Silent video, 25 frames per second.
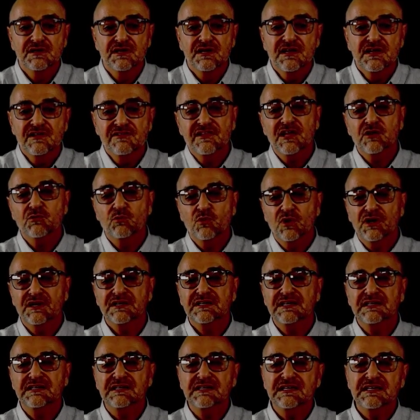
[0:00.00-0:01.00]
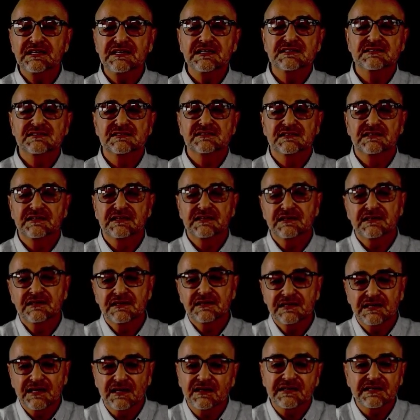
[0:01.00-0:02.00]
then one can easily
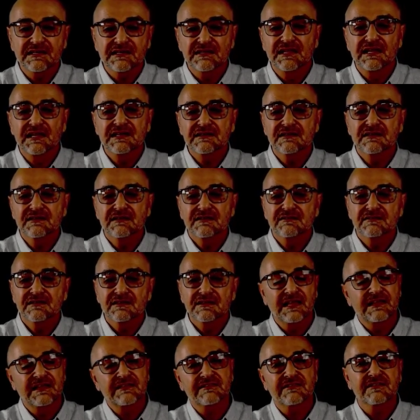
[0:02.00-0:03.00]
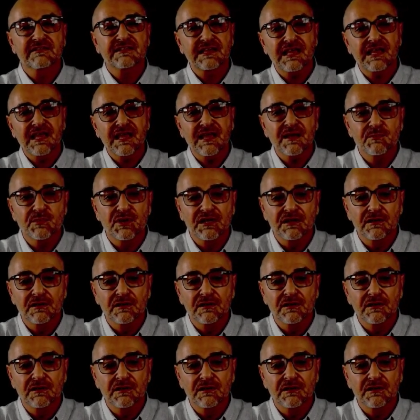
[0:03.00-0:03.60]
calculate the length of the cable.